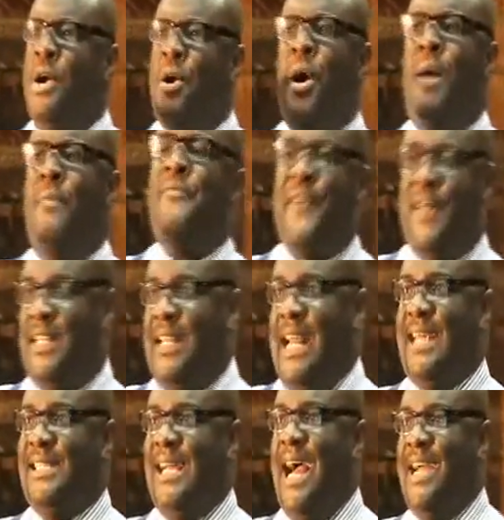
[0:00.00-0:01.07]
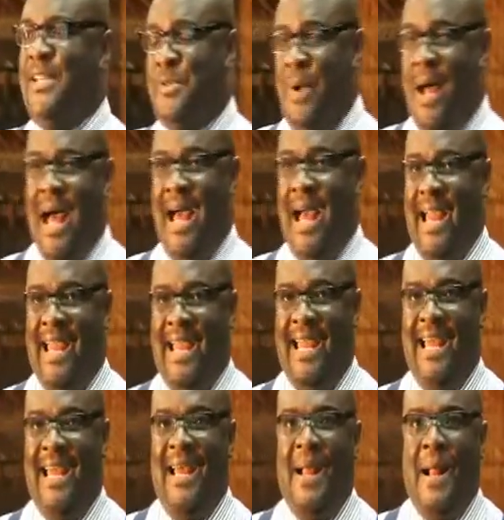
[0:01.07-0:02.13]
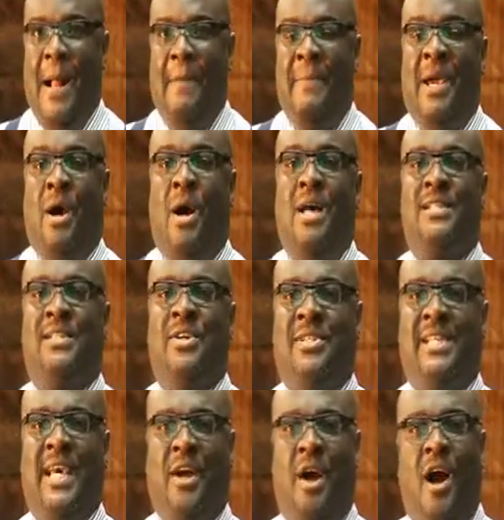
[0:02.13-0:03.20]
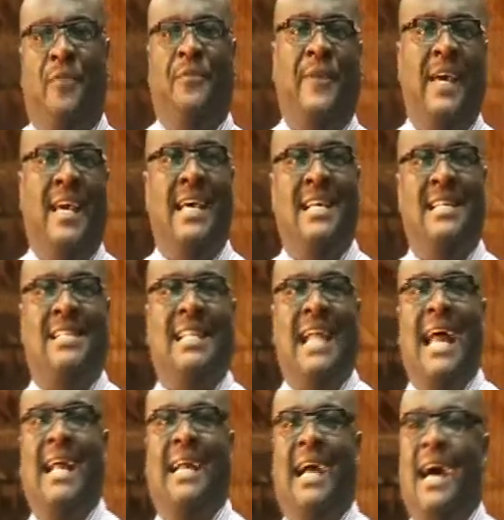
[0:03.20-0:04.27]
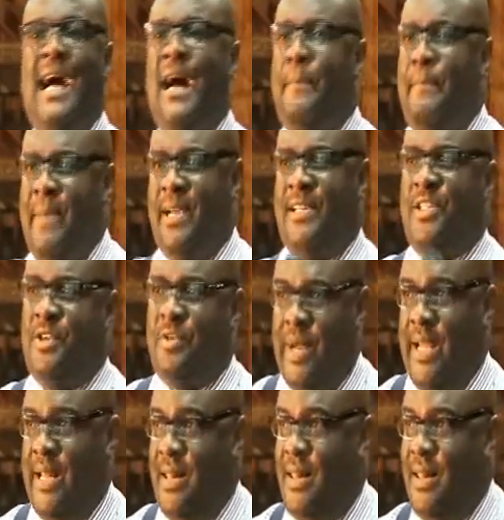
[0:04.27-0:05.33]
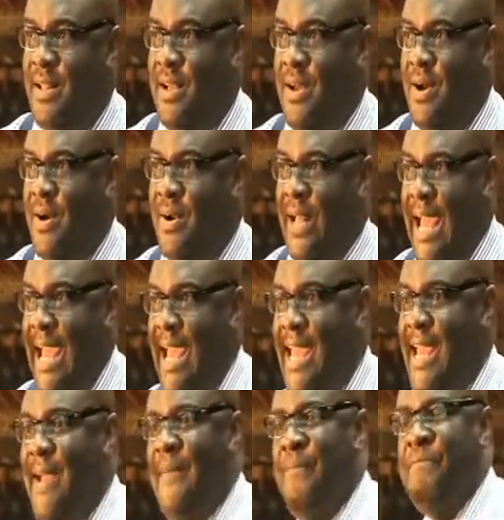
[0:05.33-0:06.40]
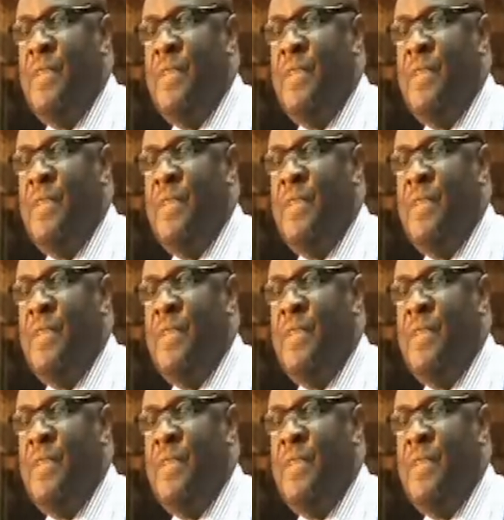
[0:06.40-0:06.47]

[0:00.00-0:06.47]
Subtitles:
come for the next eye to eye. Because, you see, coffee is like a mixed grill, okay?